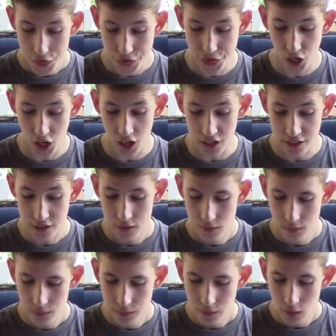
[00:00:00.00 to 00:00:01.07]
Thud!
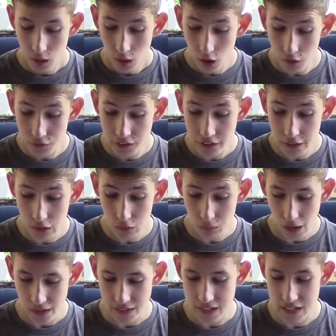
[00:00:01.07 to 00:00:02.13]
"Over here,"
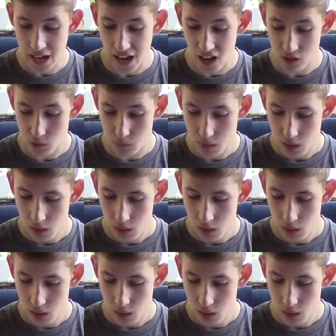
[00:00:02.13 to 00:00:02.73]
Riley gasped.